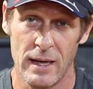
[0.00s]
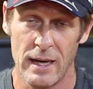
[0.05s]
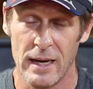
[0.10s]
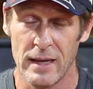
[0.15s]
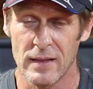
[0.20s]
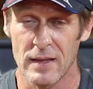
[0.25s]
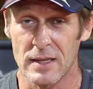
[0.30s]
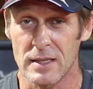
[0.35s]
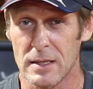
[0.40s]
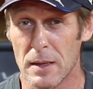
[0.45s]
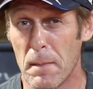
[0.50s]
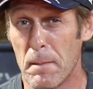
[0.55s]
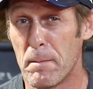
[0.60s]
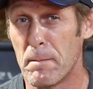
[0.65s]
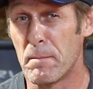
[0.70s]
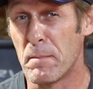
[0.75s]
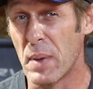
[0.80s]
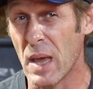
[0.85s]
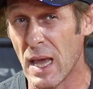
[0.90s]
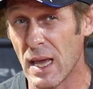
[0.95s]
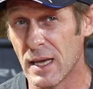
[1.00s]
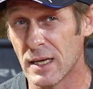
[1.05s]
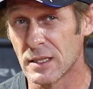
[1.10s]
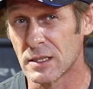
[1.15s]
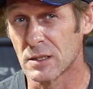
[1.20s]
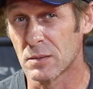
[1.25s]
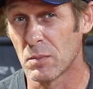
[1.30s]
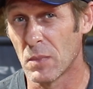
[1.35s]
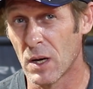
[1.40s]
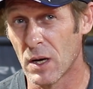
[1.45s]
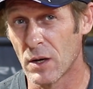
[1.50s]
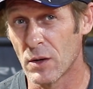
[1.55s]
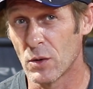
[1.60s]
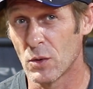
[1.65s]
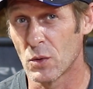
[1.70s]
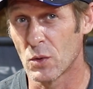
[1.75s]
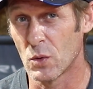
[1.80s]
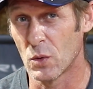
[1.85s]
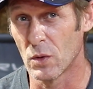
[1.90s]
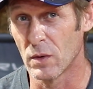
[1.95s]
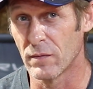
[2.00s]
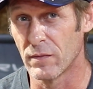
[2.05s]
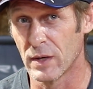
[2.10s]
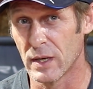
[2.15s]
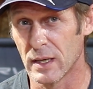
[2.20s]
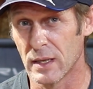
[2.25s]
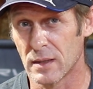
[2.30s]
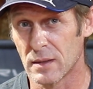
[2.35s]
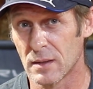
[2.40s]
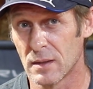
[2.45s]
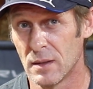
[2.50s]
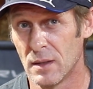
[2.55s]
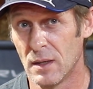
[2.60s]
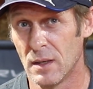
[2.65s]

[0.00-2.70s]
and that's a base model Corvette.